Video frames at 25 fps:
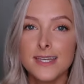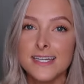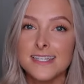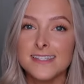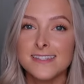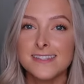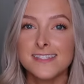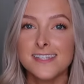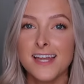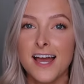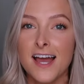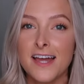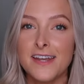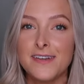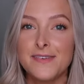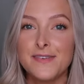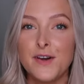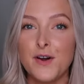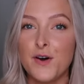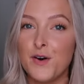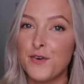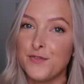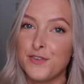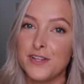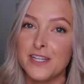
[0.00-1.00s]
It's done.
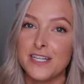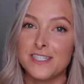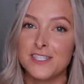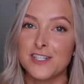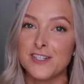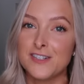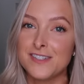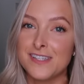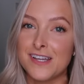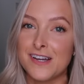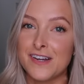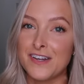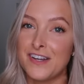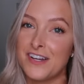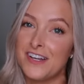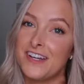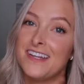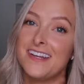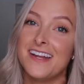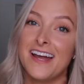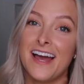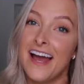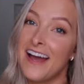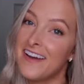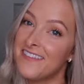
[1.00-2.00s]
Hopefully it turns out
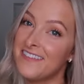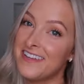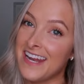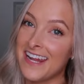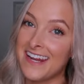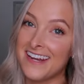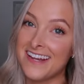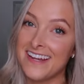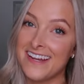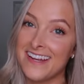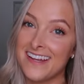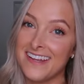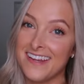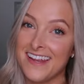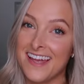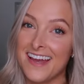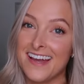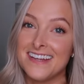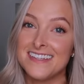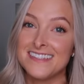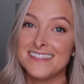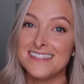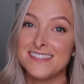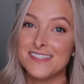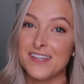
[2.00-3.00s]
good. Haven't edited
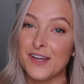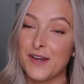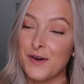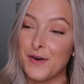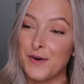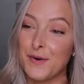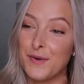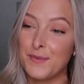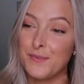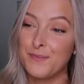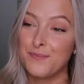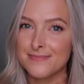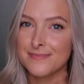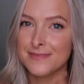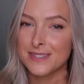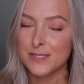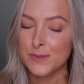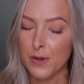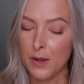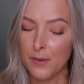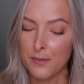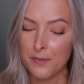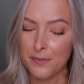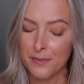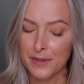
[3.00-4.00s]
yet, so it's
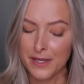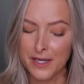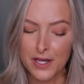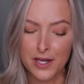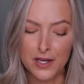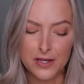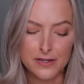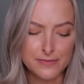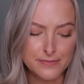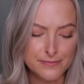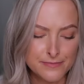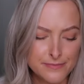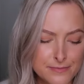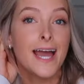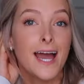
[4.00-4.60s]
probably good.